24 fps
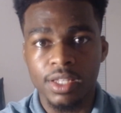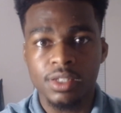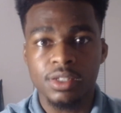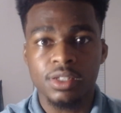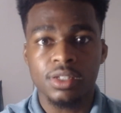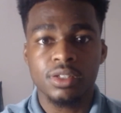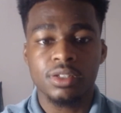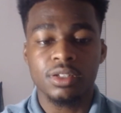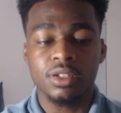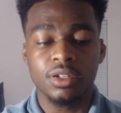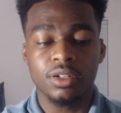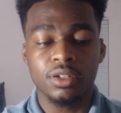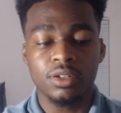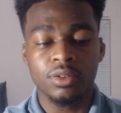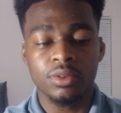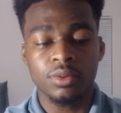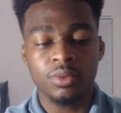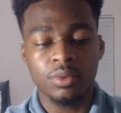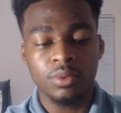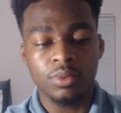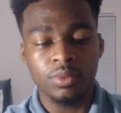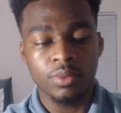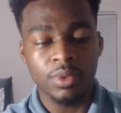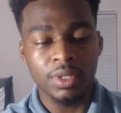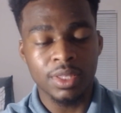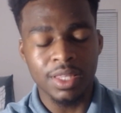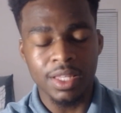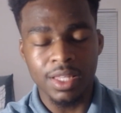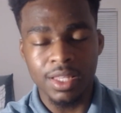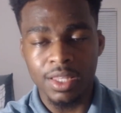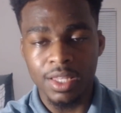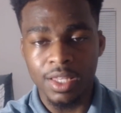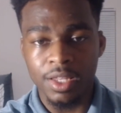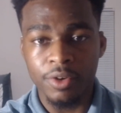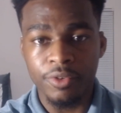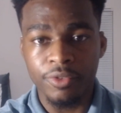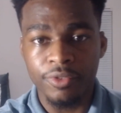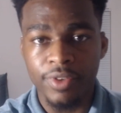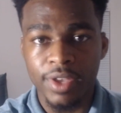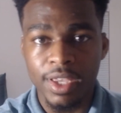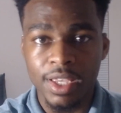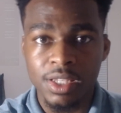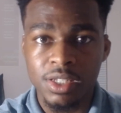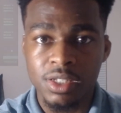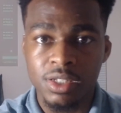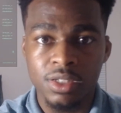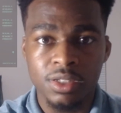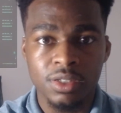So within the
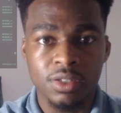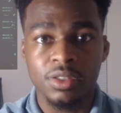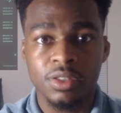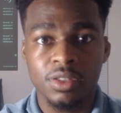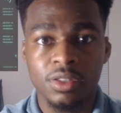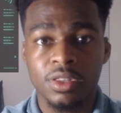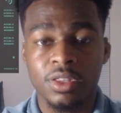interface,